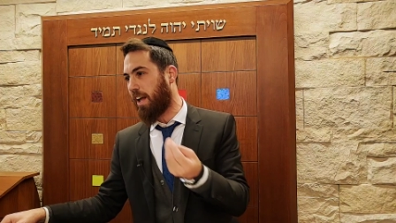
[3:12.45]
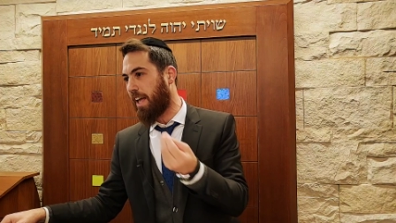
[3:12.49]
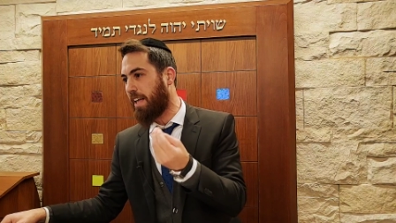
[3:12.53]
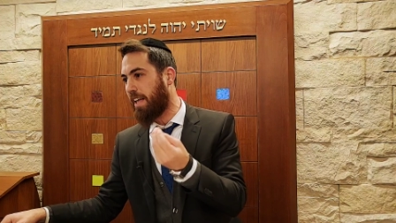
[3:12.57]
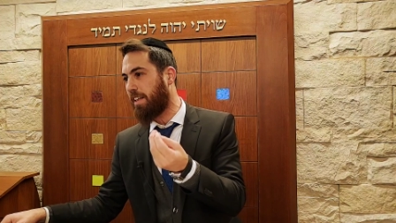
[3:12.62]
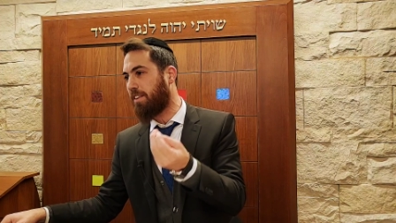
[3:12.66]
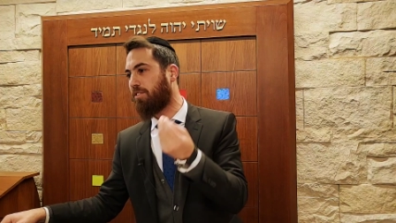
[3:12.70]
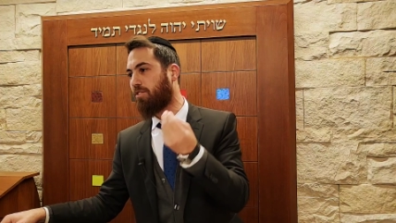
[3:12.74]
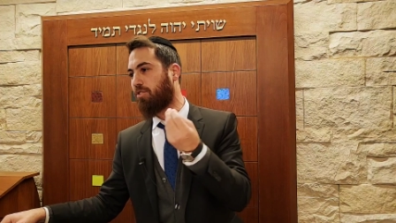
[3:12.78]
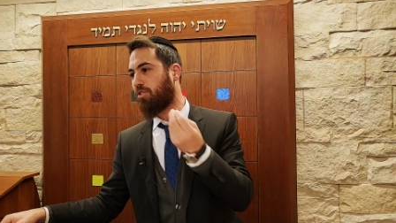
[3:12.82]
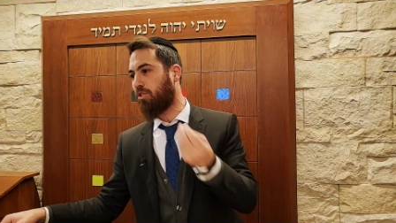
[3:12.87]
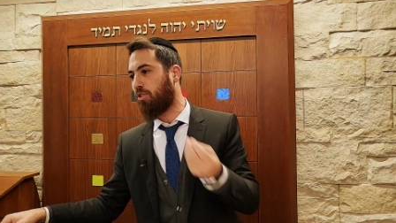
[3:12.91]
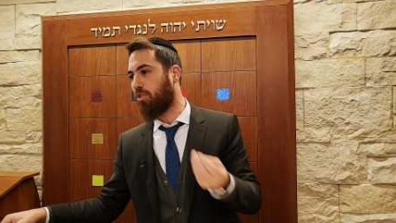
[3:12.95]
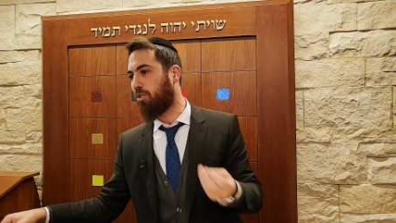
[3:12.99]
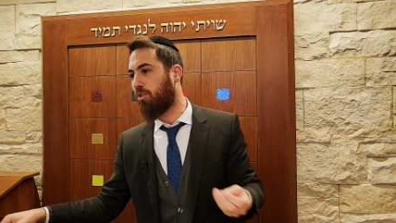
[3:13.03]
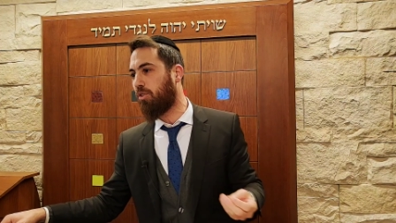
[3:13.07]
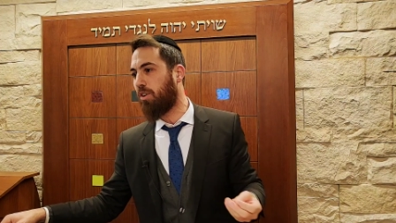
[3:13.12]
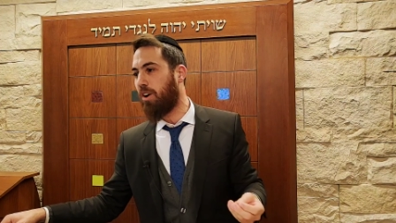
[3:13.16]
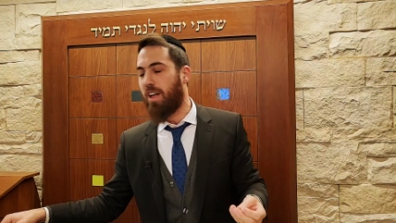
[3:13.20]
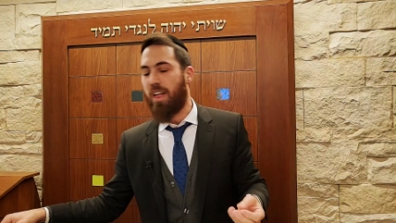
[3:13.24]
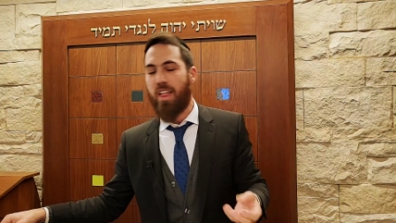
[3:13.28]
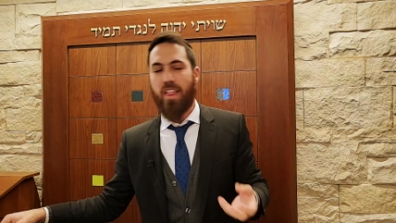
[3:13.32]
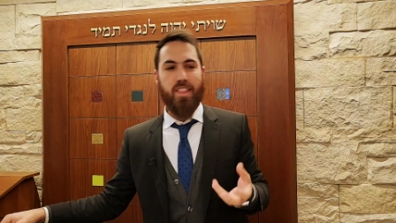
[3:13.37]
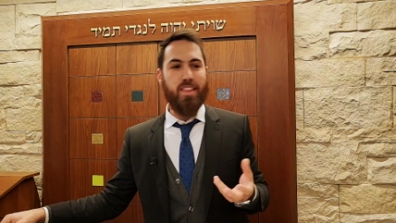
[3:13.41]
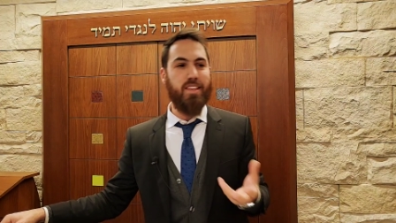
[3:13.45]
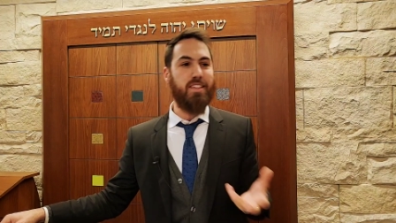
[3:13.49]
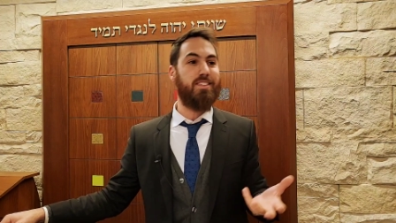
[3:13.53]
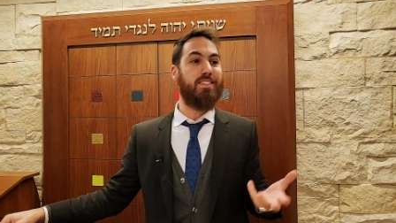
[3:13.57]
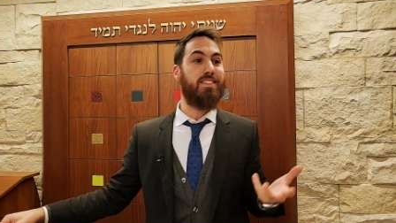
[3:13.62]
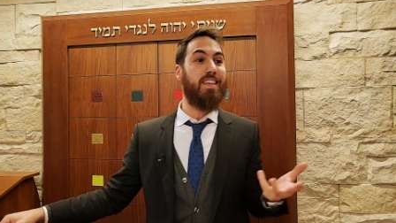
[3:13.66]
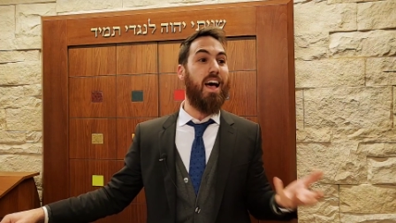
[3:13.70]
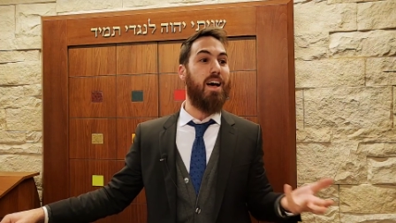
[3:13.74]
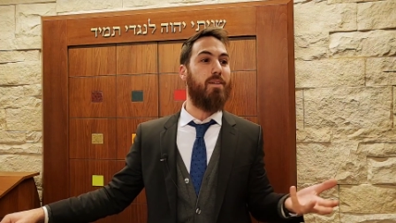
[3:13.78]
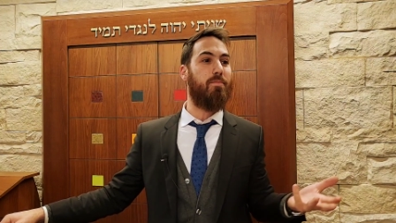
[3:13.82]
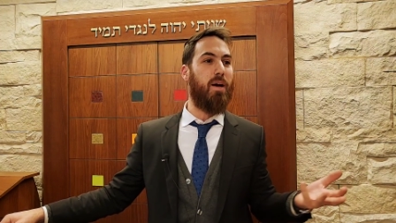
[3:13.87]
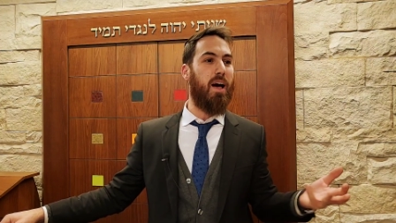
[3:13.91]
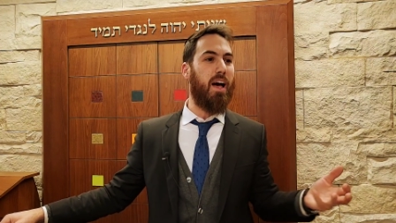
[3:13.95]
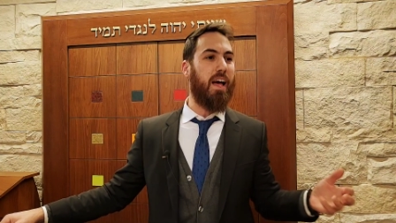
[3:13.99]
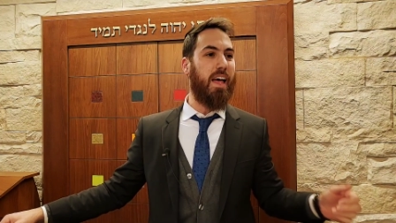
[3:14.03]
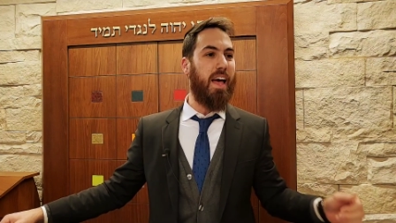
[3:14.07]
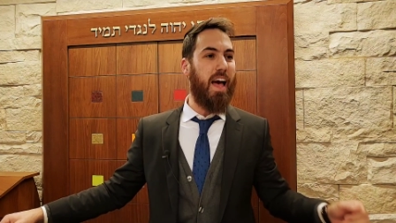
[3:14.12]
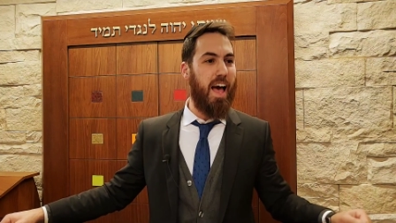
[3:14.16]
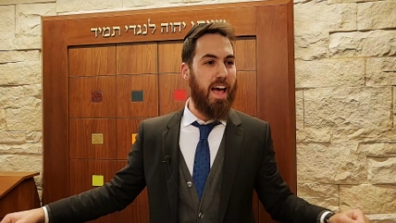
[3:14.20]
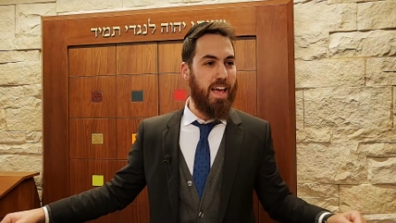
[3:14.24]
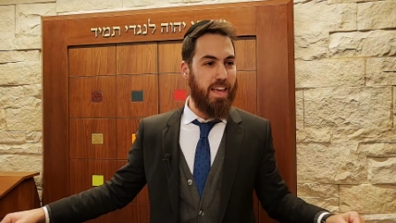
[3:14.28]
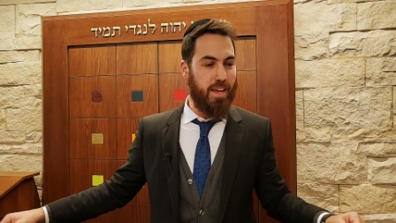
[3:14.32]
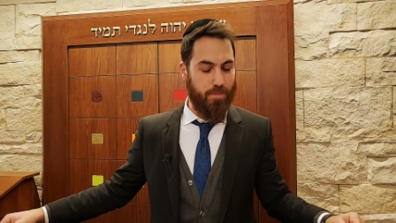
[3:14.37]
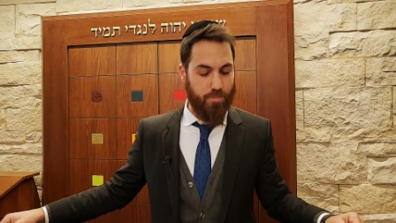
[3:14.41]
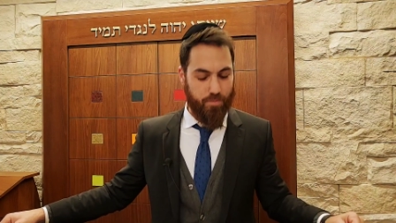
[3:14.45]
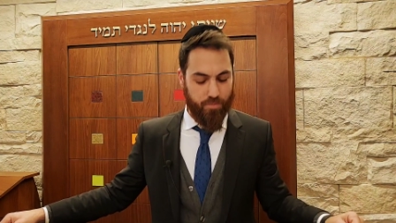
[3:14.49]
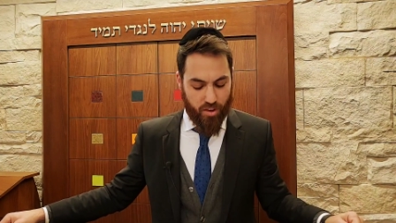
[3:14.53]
into the Samachayim.